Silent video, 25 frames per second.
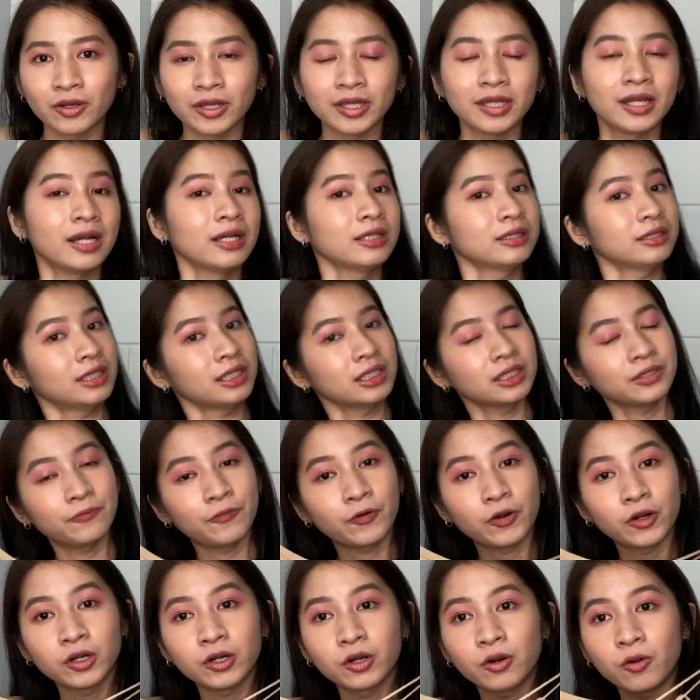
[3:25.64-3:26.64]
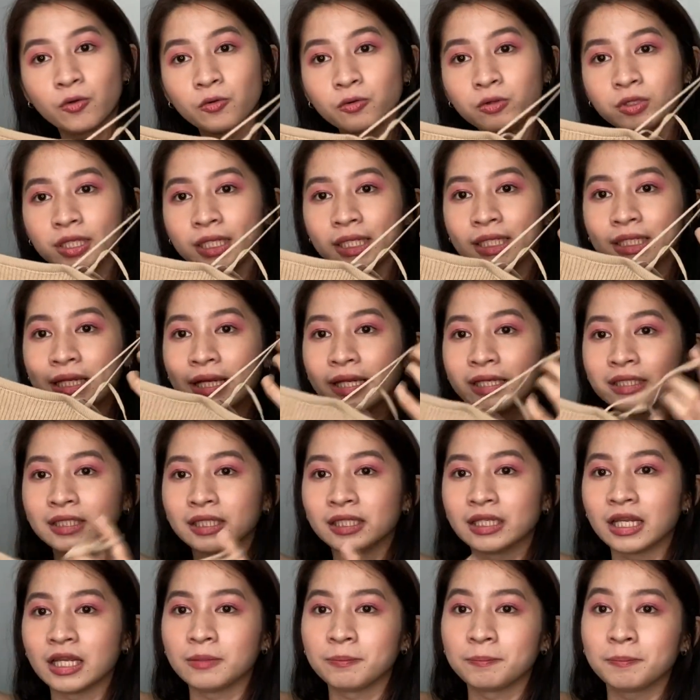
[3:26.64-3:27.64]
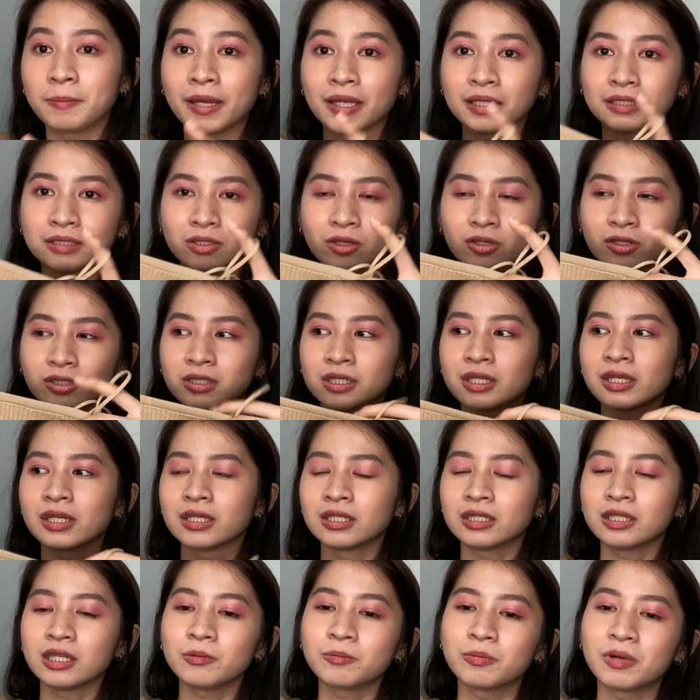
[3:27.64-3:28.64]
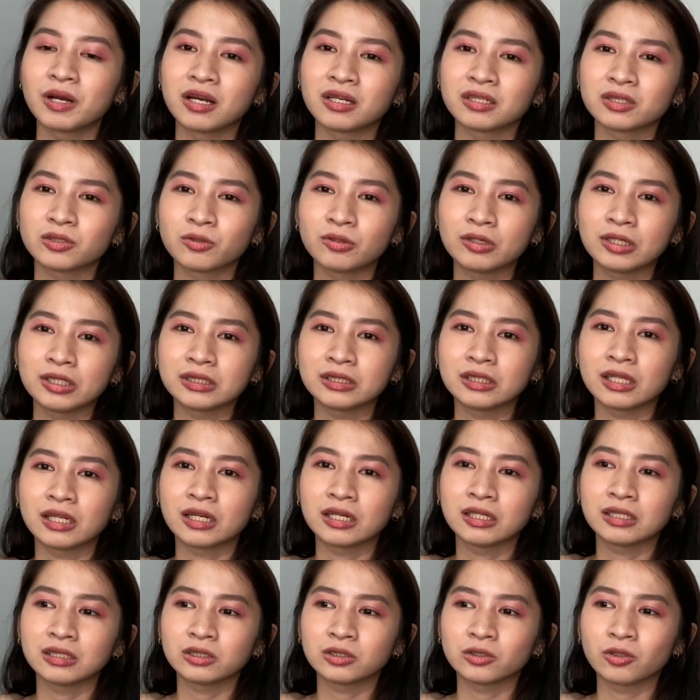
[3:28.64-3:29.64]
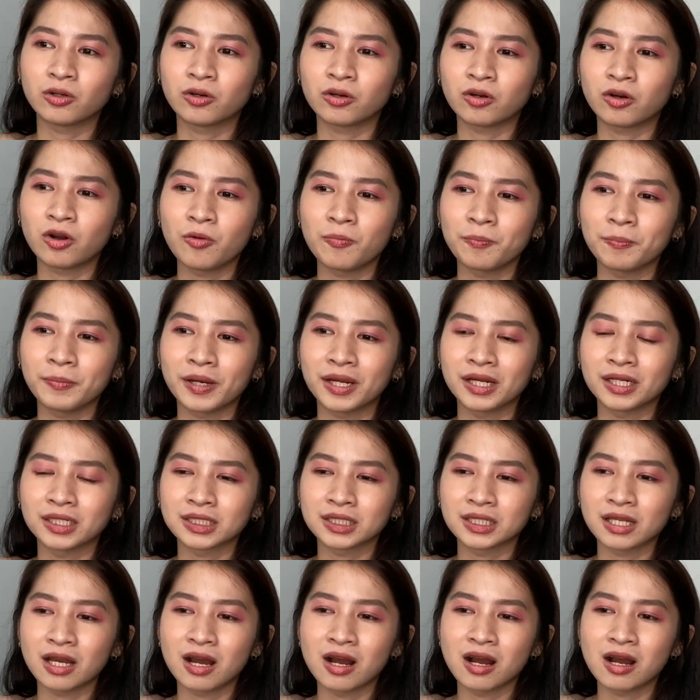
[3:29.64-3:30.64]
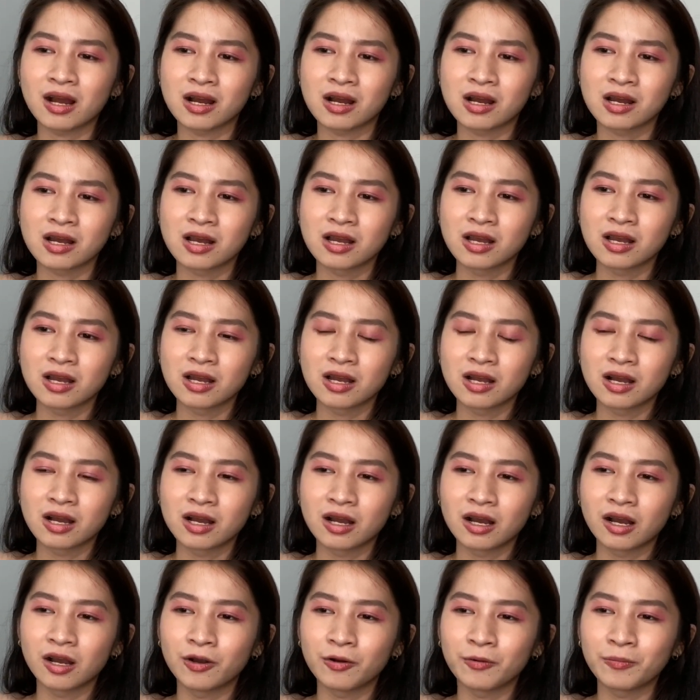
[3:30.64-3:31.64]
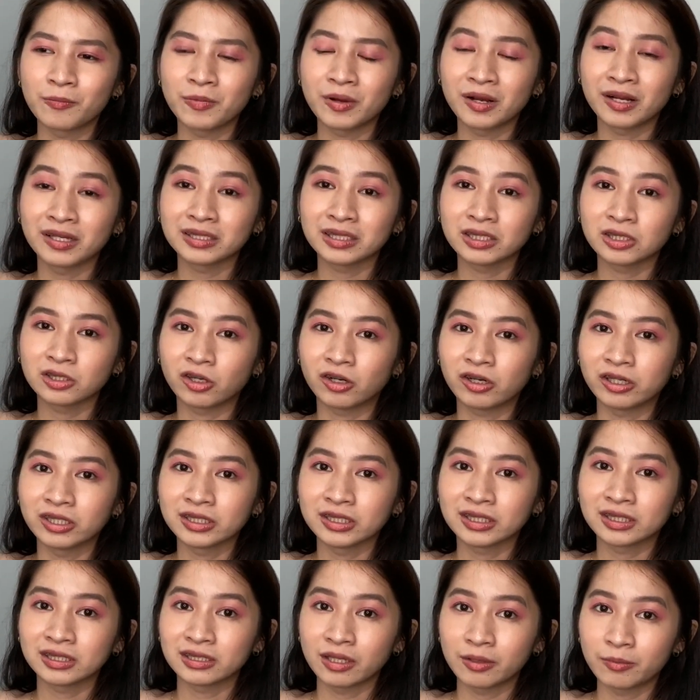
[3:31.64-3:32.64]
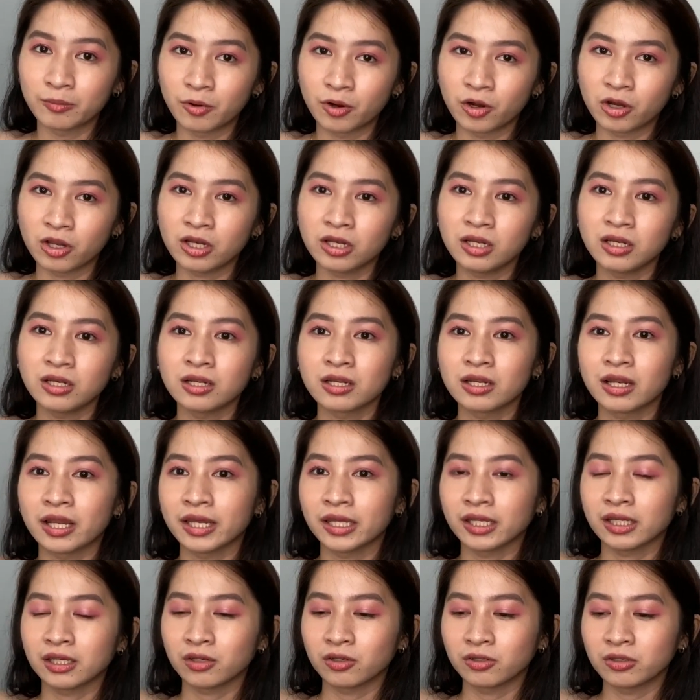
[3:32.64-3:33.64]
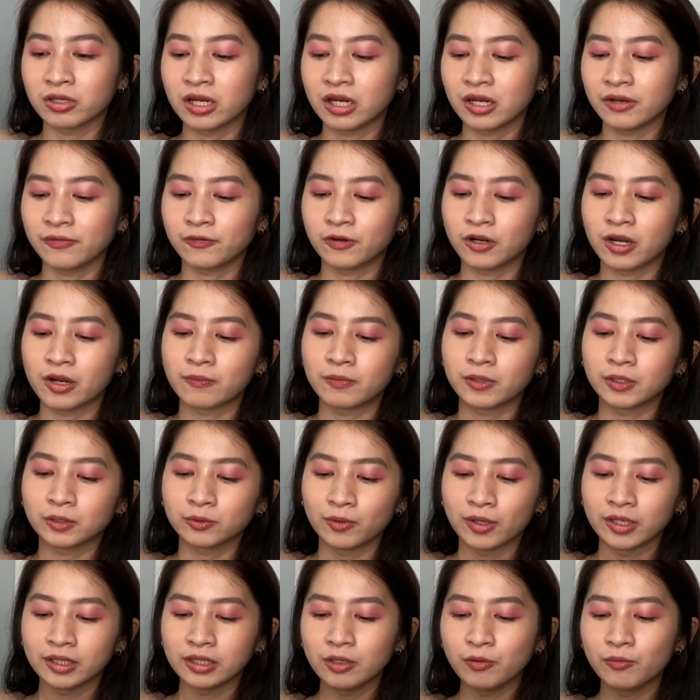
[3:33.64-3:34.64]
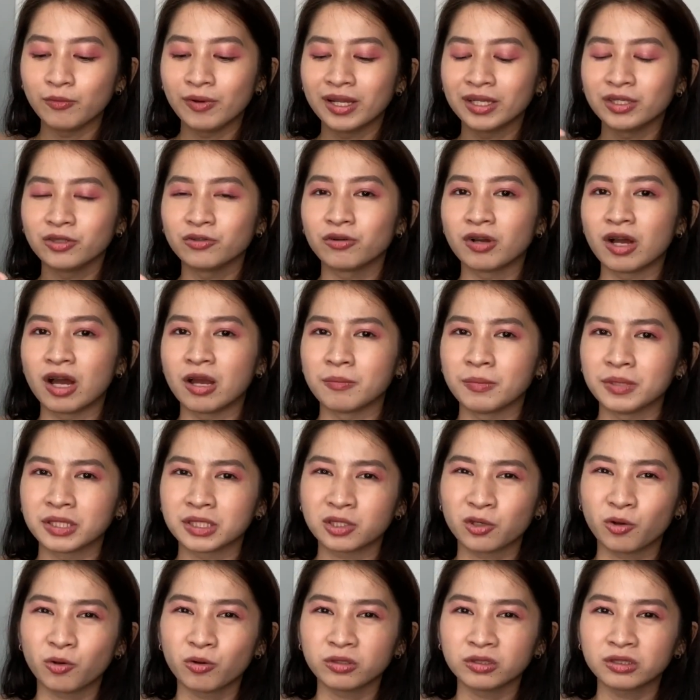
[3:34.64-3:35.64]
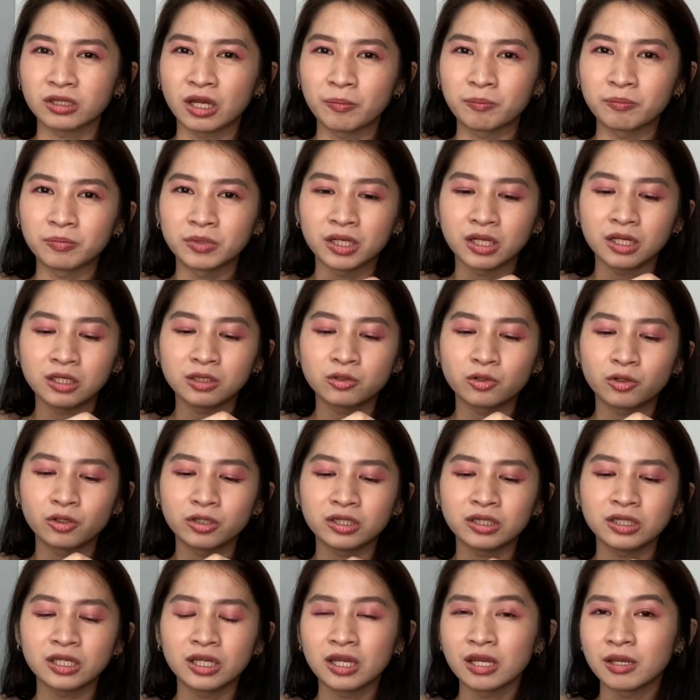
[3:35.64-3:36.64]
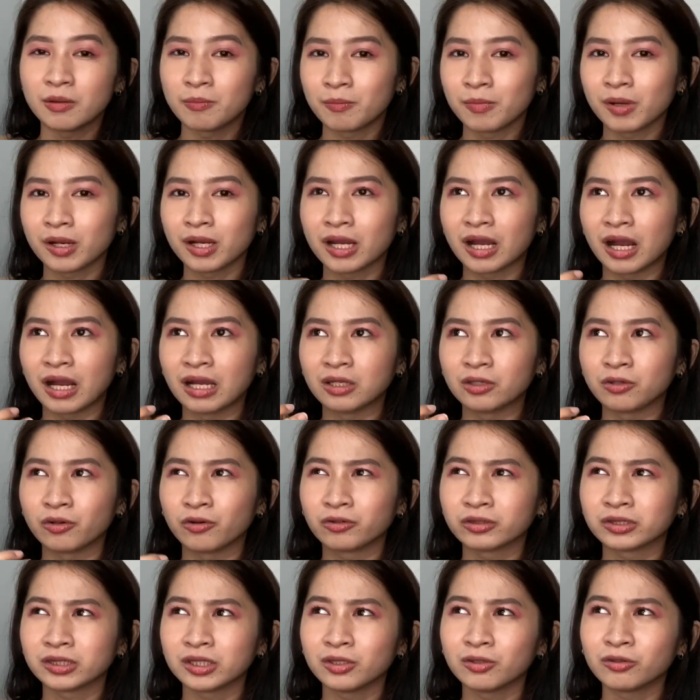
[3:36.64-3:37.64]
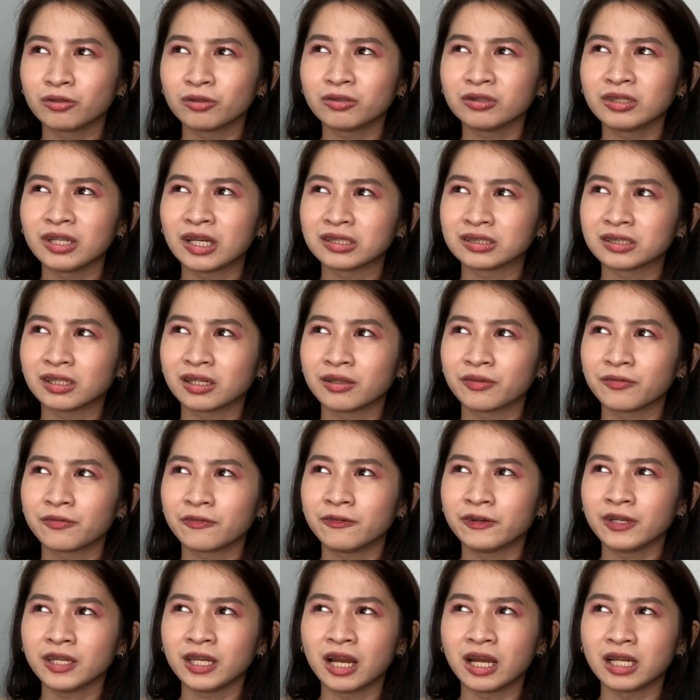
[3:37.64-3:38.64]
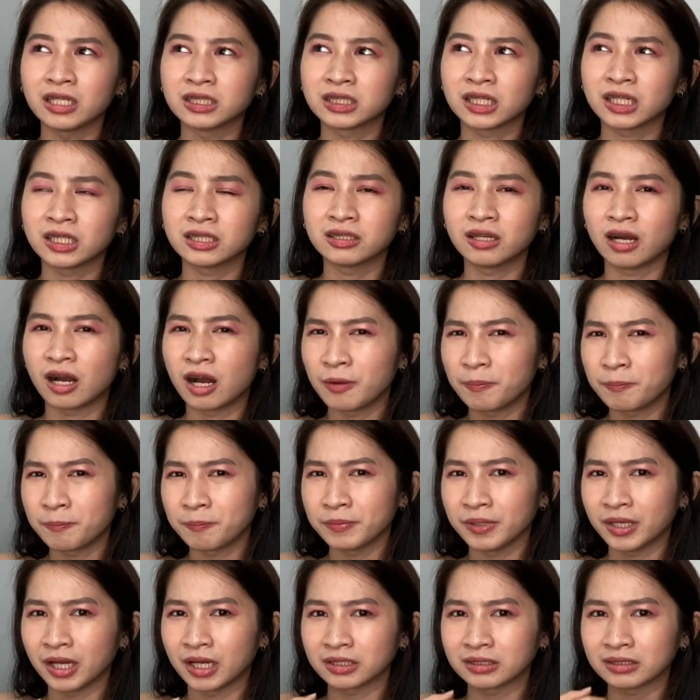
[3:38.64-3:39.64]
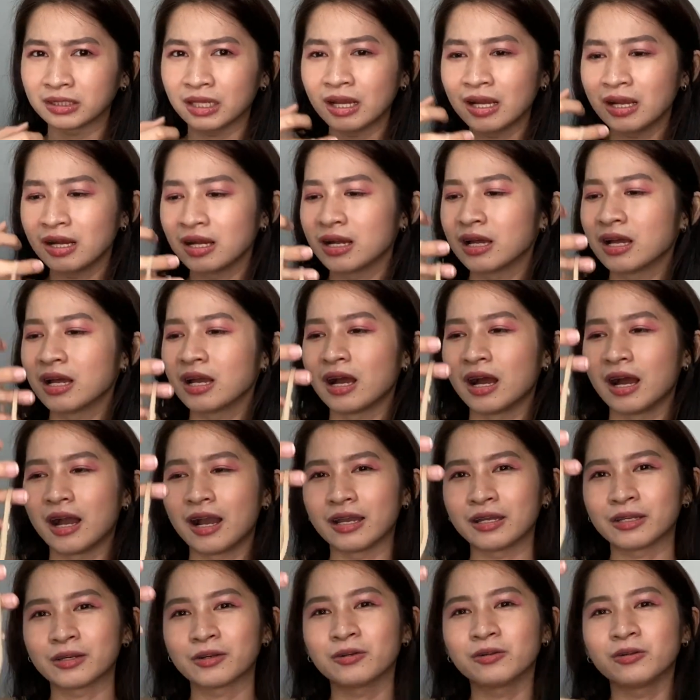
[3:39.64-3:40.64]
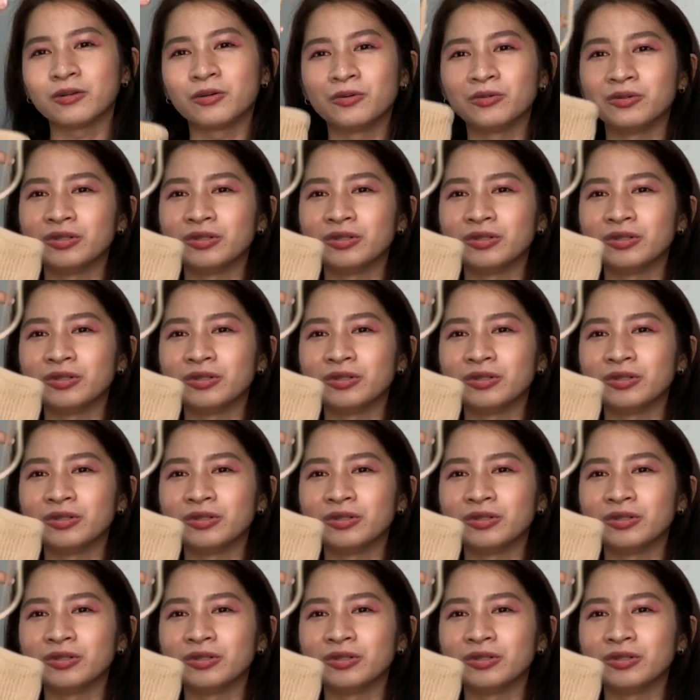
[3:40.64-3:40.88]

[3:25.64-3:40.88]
I got this for only 99 pesos. Di ba? Sulit na rin to compare sa mga stores sa mall. Like, kunwari Forever 21, yung camisole top nila doon, magkano? Siguro nasa 300 up yata. I don't know